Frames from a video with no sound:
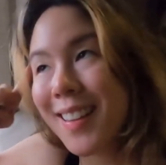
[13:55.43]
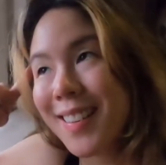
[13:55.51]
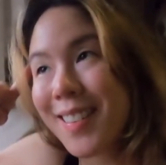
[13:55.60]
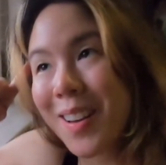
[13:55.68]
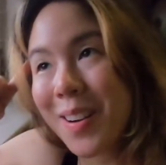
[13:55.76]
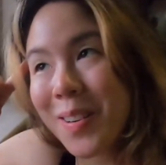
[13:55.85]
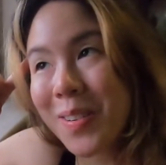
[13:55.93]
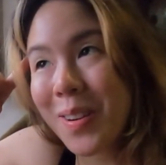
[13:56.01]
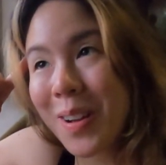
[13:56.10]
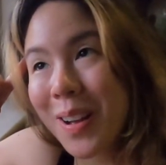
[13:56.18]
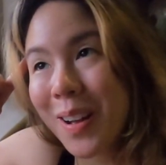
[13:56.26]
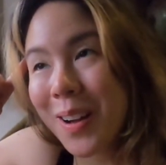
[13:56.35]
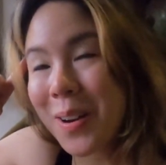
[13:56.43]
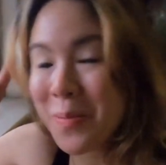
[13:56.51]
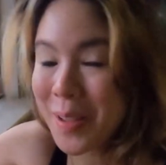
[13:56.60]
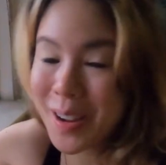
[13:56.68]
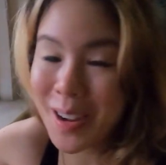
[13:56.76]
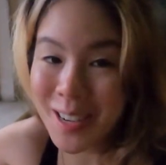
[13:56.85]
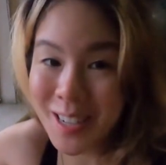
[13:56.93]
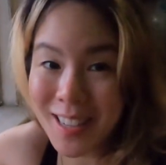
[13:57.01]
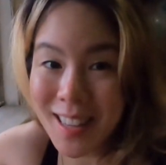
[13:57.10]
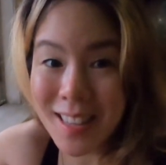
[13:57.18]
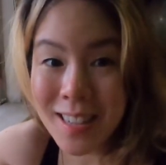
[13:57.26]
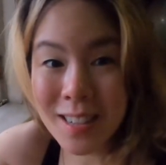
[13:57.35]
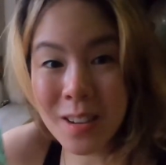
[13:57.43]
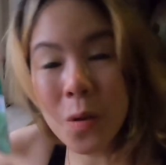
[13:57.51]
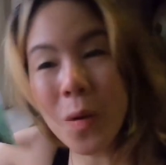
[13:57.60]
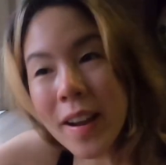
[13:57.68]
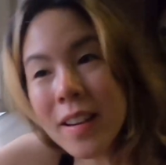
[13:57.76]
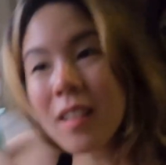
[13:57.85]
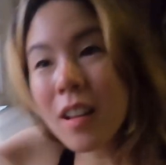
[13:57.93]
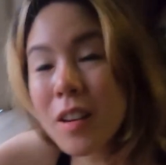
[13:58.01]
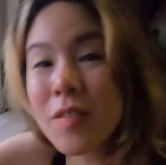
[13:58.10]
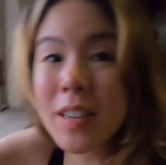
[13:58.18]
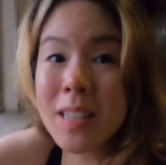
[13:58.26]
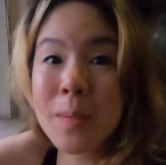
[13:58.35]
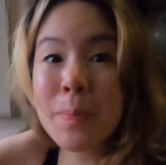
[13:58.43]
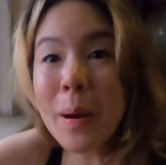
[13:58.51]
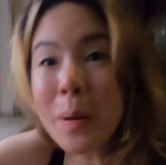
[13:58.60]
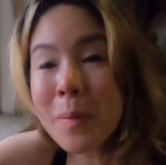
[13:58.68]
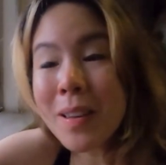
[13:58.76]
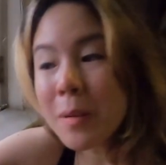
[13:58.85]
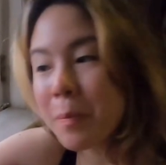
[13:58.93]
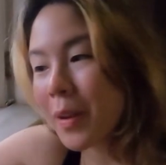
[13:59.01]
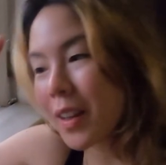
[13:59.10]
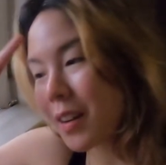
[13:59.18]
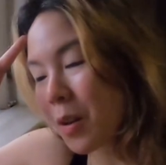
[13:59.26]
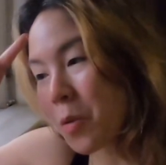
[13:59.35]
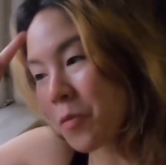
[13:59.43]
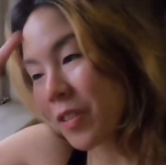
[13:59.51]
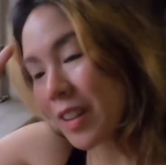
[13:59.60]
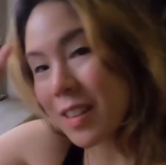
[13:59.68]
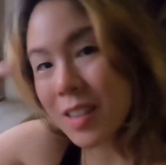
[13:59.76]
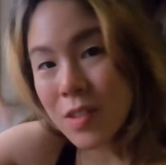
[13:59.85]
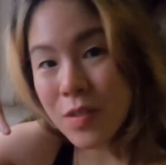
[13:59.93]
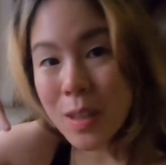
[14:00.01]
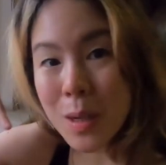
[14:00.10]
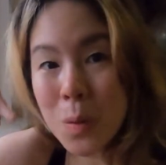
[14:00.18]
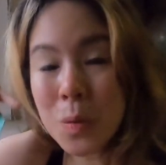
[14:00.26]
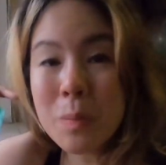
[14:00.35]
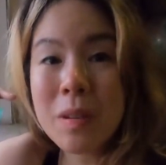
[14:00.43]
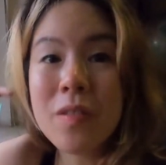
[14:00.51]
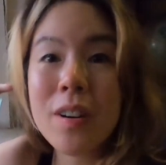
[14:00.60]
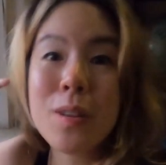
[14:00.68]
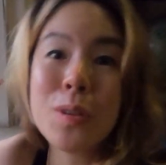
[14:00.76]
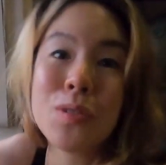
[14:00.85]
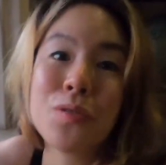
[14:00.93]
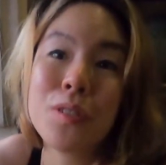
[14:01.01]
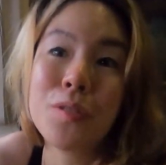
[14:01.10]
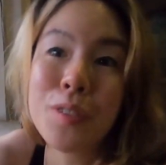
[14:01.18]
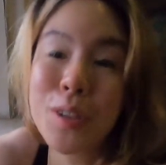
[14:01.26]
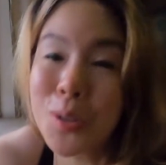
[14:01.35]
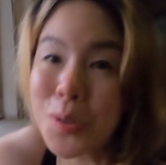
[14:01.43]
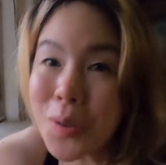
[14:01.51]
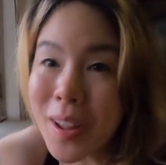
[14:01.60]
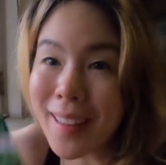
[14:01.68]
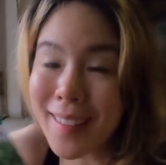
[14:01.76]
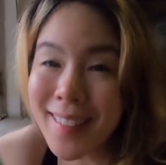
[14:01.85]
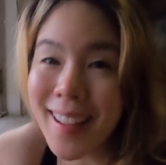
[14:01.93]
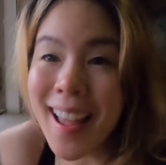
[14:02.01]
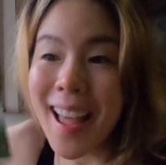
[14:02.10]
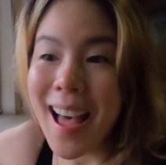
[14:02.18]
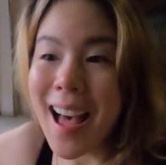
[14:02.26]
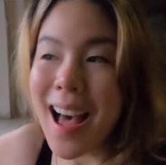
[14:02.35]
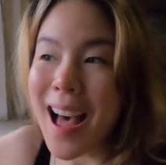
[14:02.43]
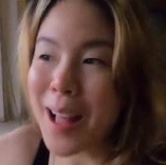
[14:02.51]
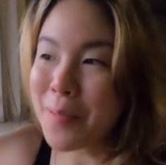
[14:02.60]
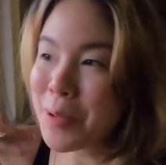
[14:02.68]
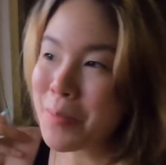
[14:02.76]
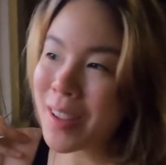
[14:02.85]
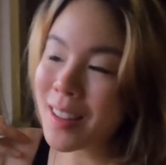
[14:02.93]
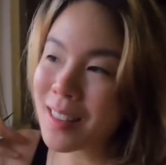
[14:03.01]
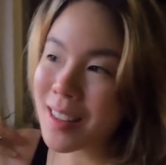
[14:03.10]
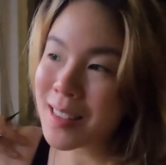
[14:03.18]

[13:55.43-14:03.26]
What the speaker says: So oh my gosh, that's quite a lot of experiment, but hopefully this video will be very useful for you, and I'll be making the